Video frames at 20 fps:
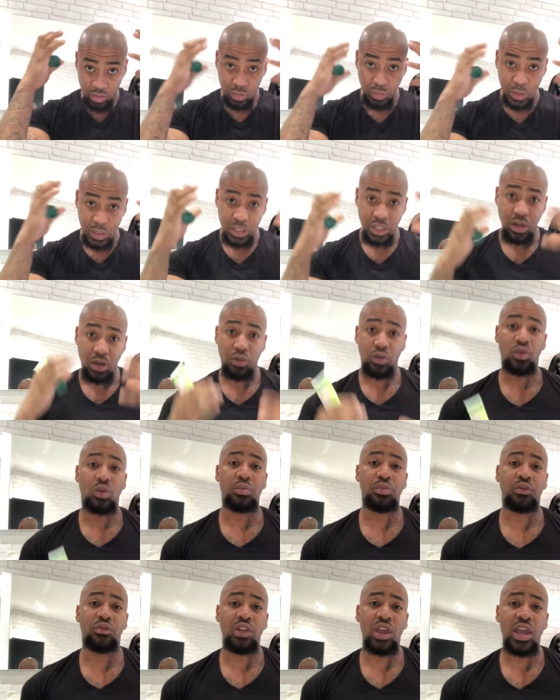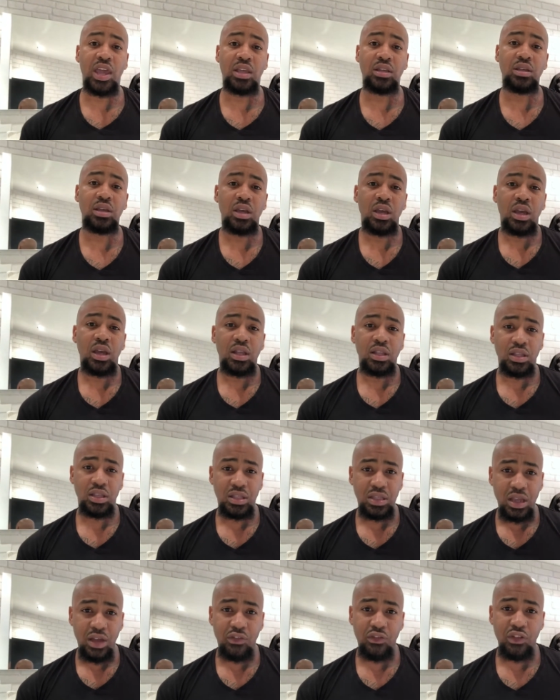especially on top of the head,
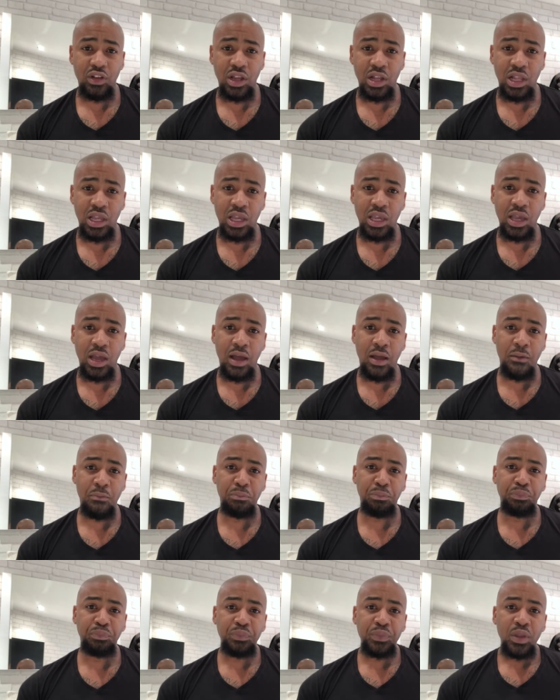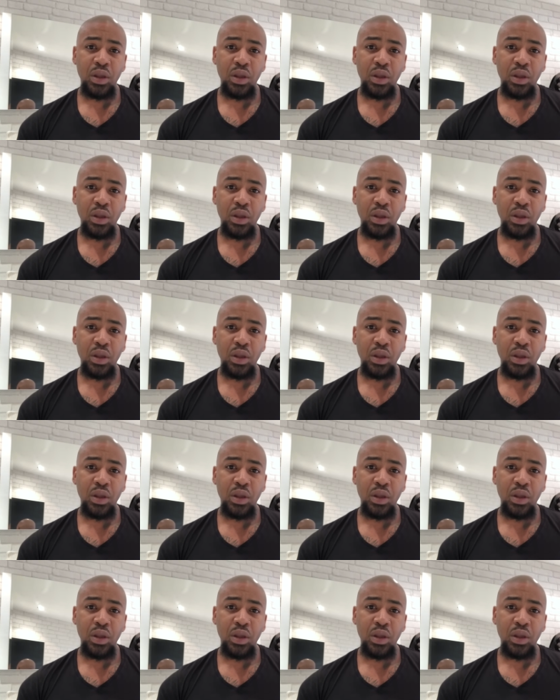then definitely um,